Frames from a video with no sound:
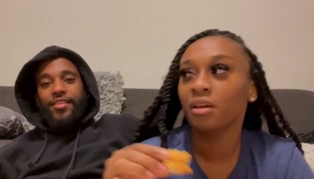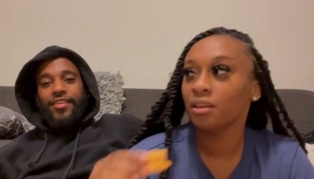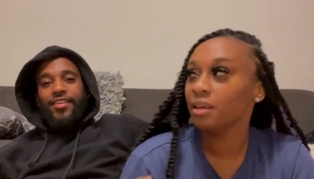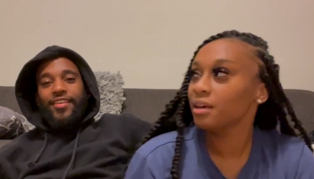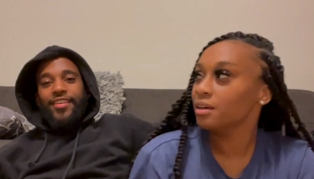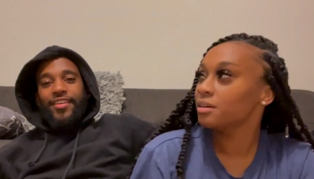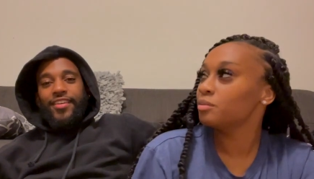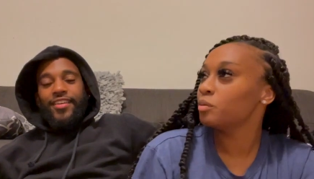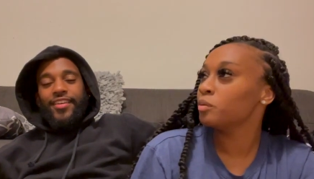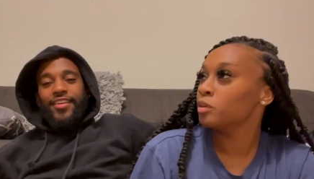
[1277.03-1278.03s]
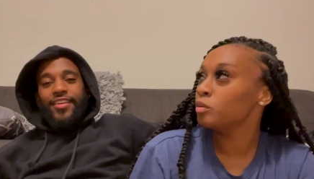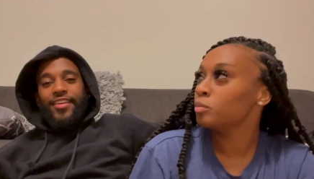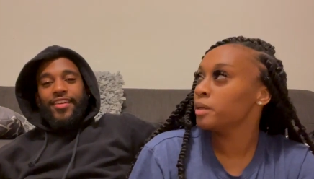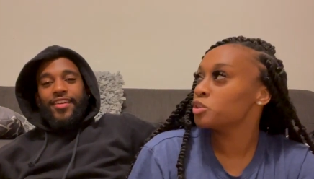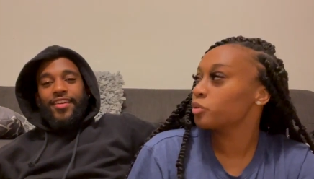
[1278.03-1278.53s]
Speaker 1: Yeah, well, you,
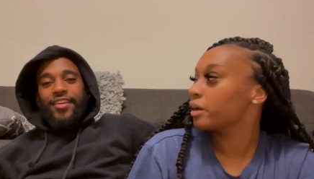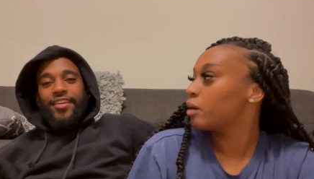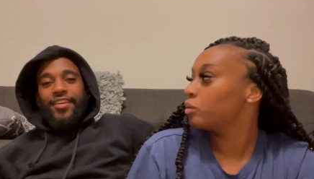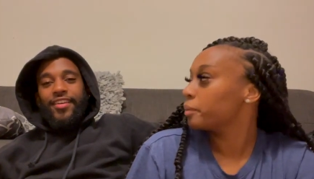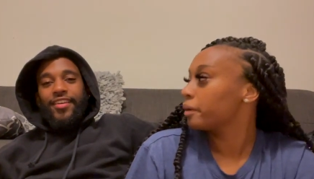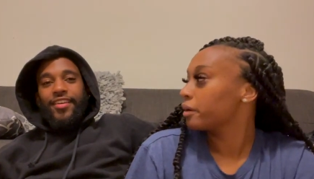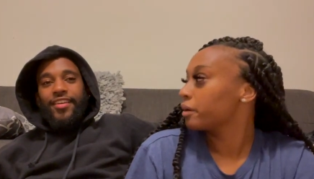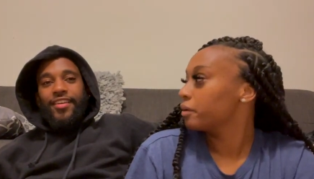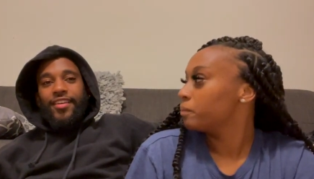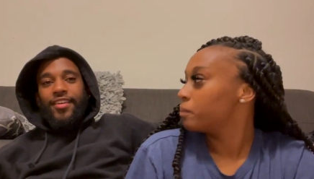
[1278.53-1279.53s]
me, and Jordan got Whataburger.